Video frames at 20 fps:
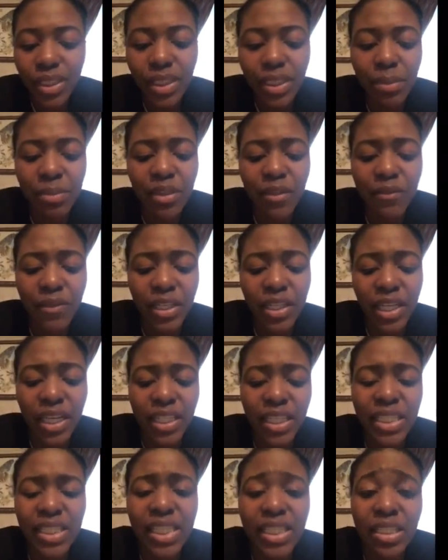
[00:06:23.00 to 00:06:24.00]
I'm not feeling
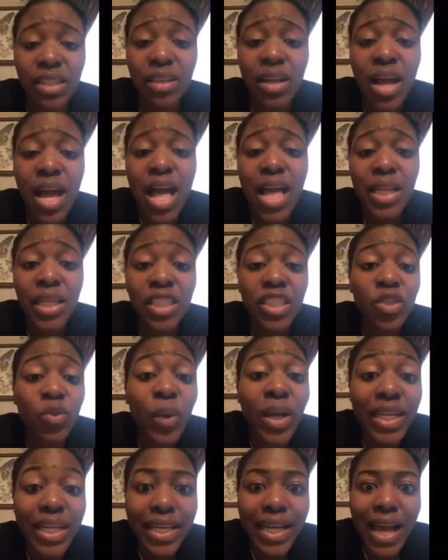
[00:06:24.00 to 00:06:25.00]
anything. The
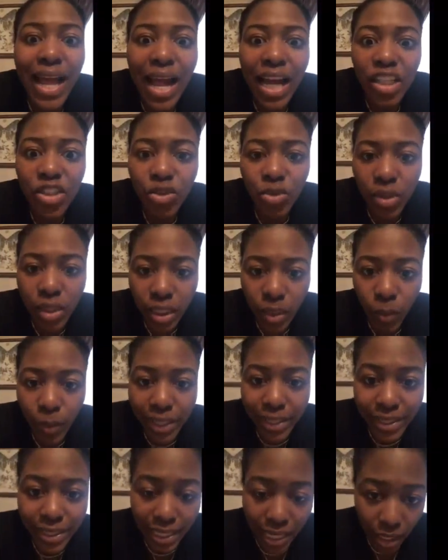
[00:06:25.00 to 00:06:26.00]
swelling actually
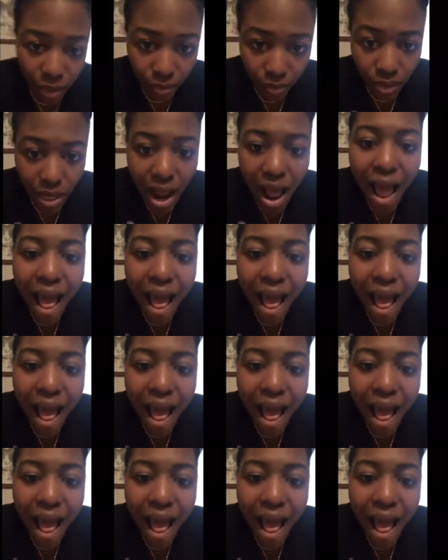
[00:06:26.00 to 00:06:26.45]
went down.